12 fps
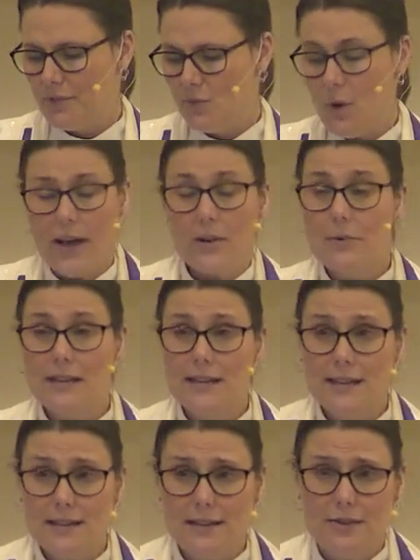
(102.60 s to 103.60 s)
Why do we
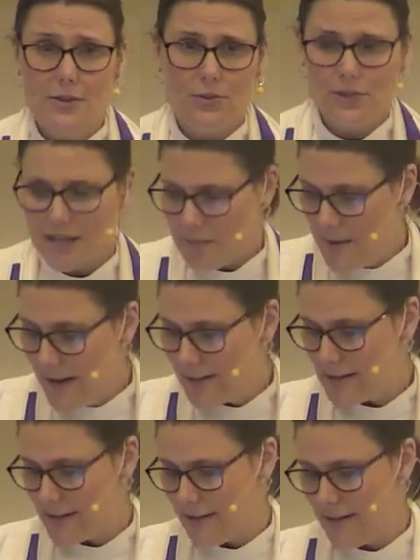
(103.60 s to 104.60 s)
eat only
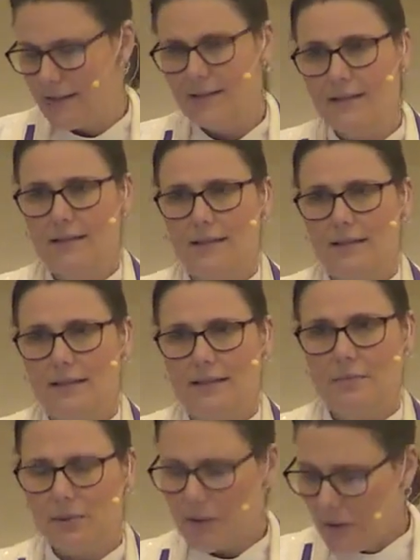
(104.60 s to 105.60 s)
matzah
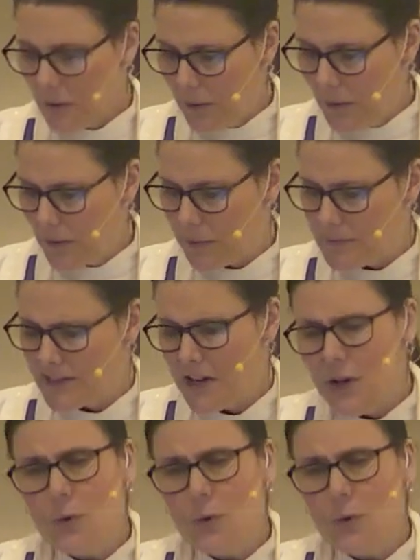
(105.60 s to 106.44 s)
and bitter herbs?